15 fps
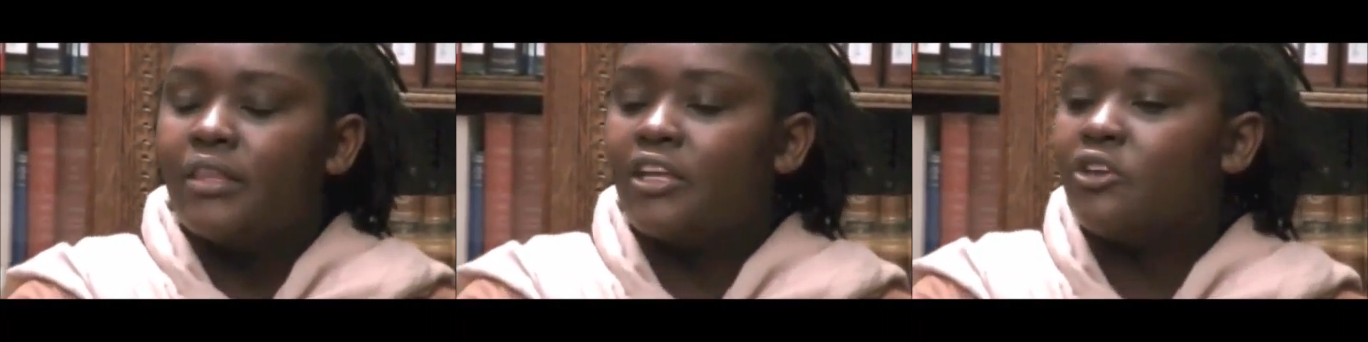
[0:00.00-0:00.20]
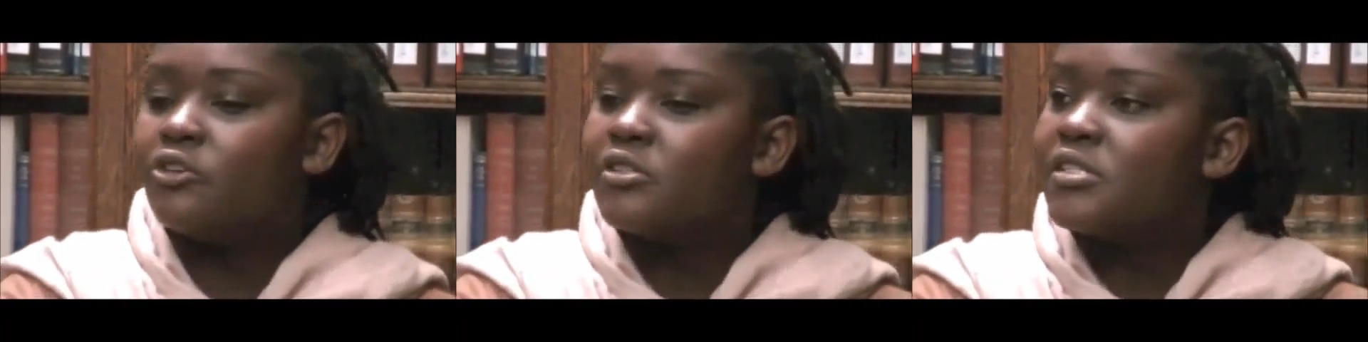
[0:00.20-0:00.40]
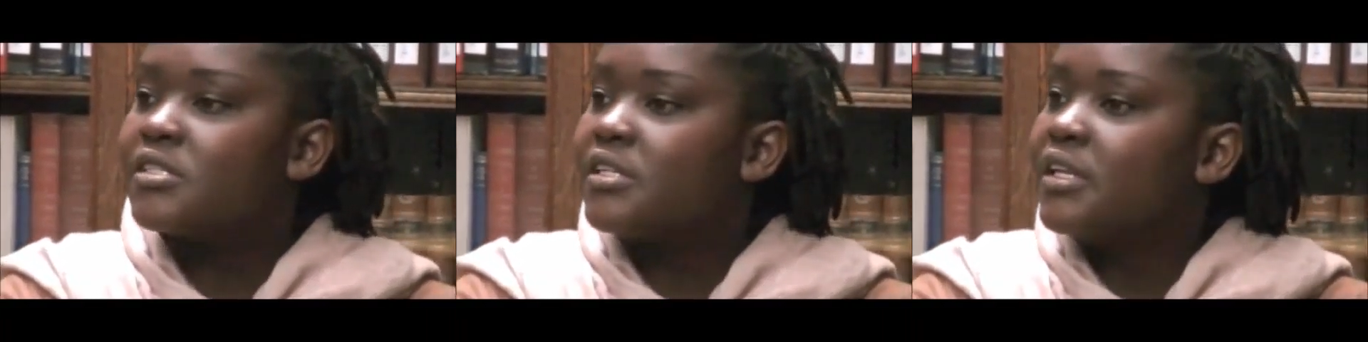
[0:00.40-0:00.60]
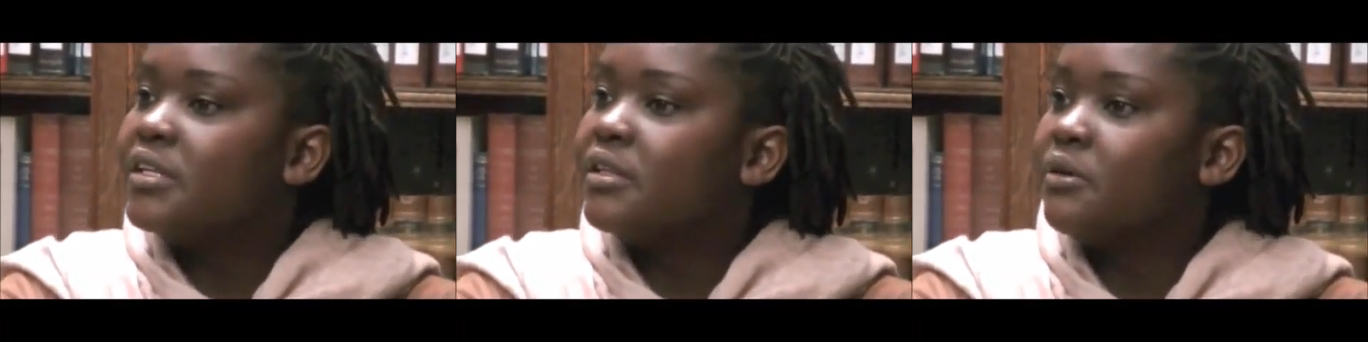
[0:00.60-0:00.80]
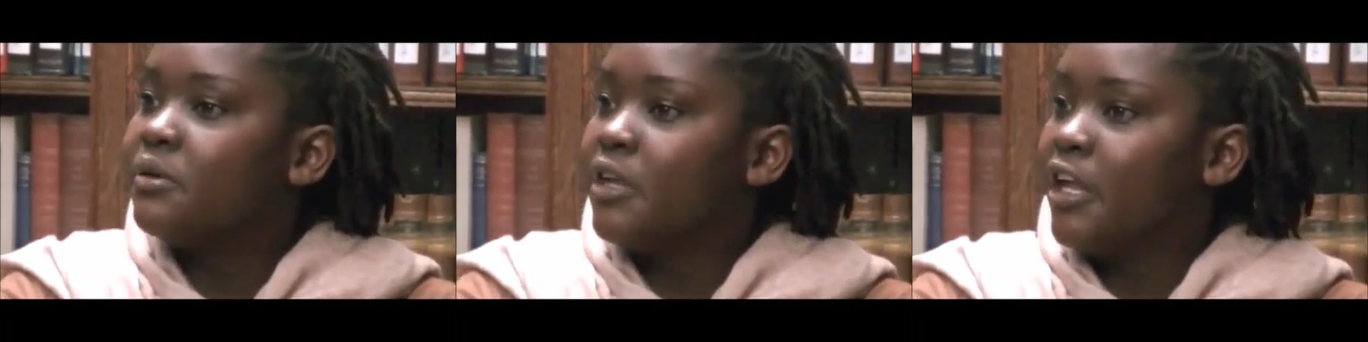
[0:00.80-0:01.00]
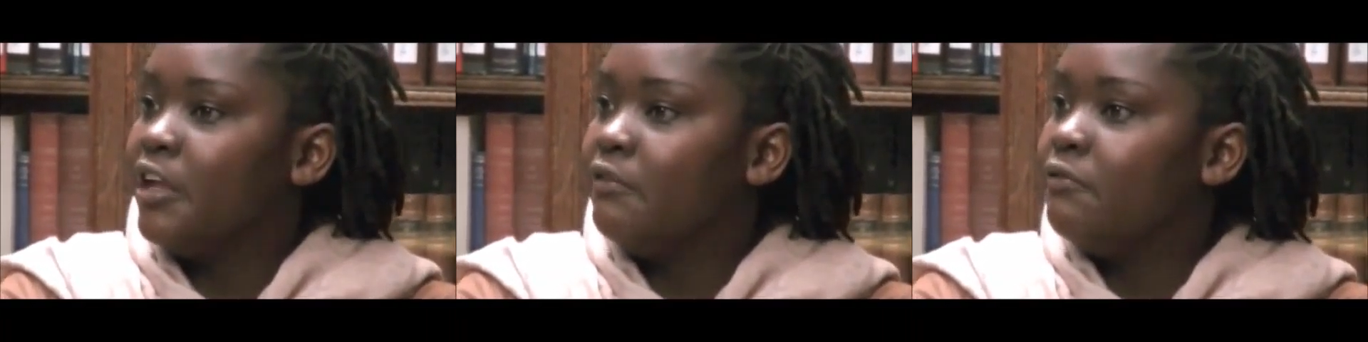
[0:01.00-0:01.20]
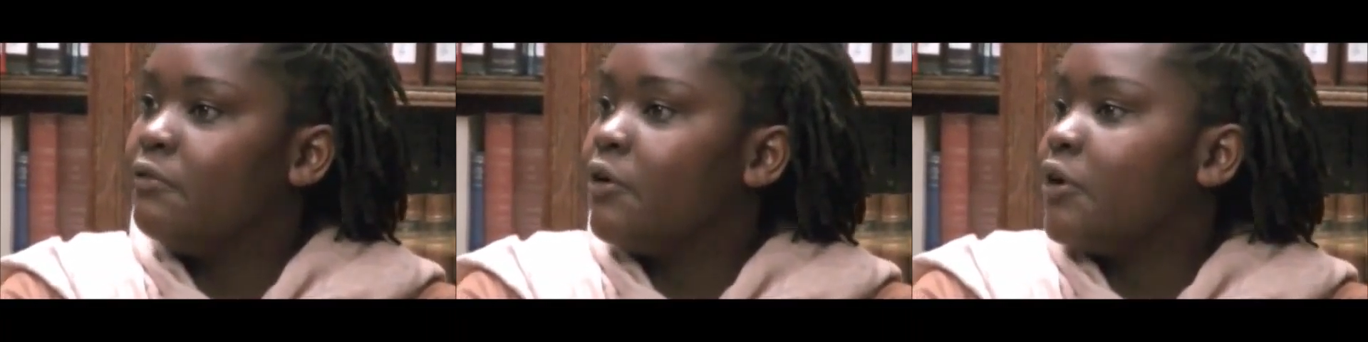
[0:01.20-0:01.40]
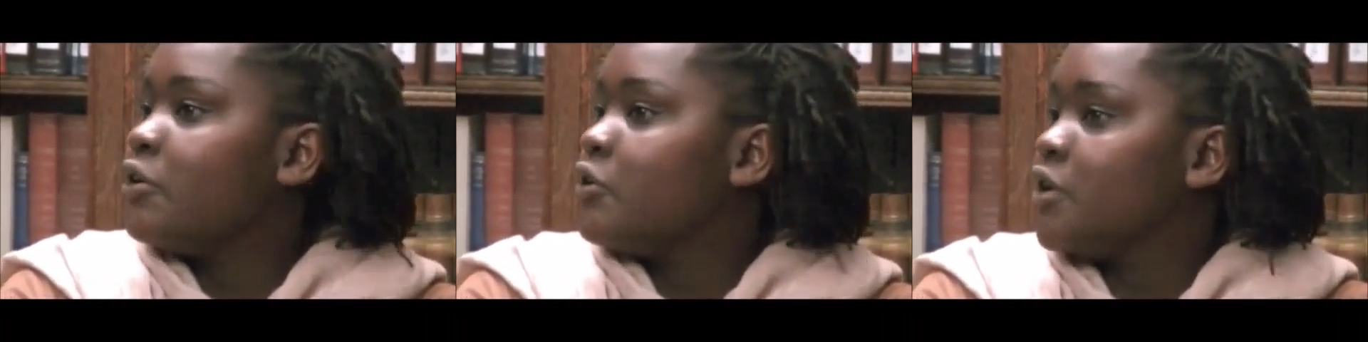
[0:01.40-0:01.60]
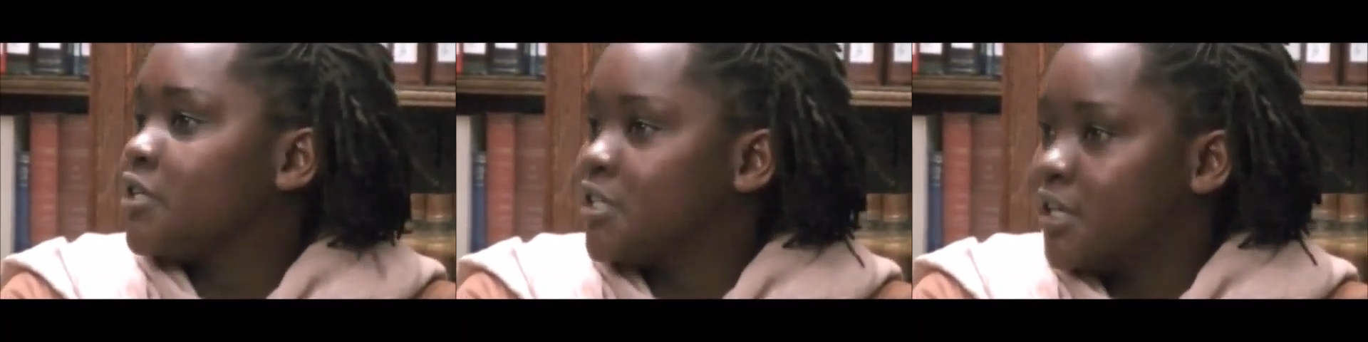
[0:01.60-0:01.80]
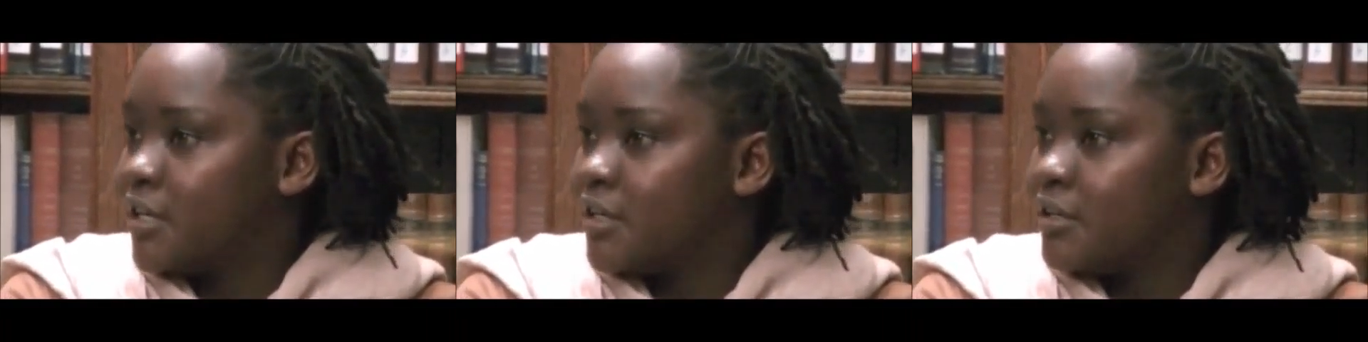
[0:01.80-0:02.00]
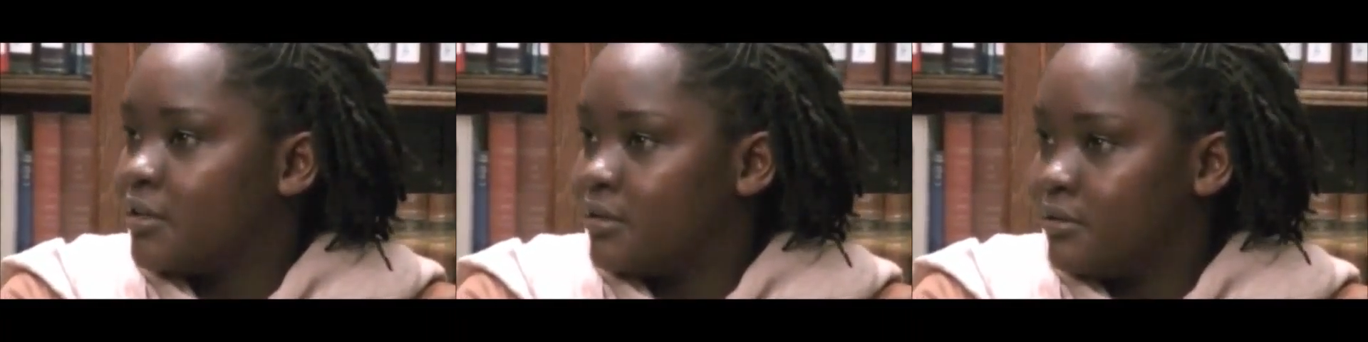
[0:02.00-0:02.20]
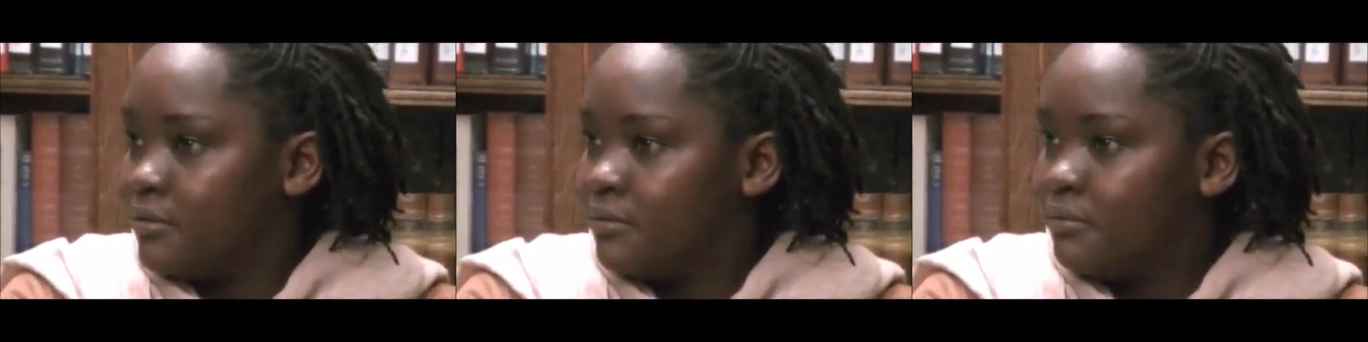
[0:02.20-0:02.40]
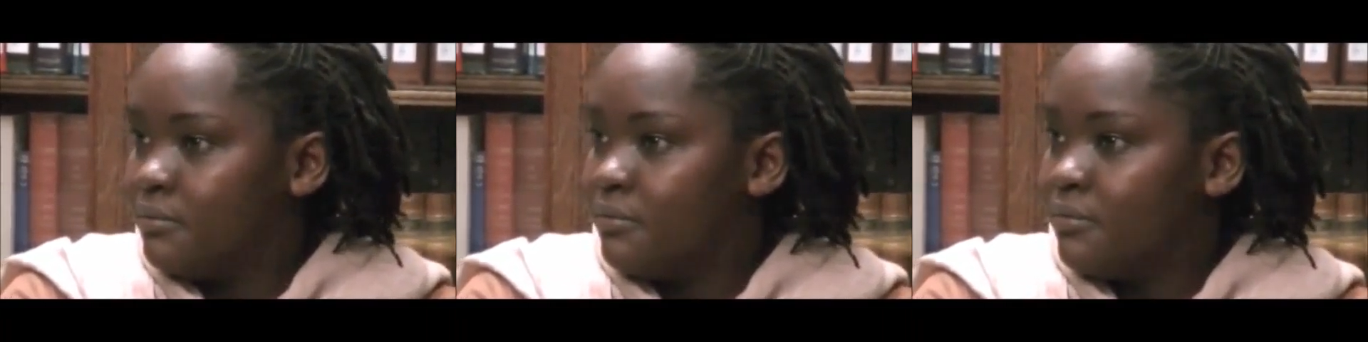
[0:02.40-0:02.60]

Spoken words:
they don't see the need for educating a girl,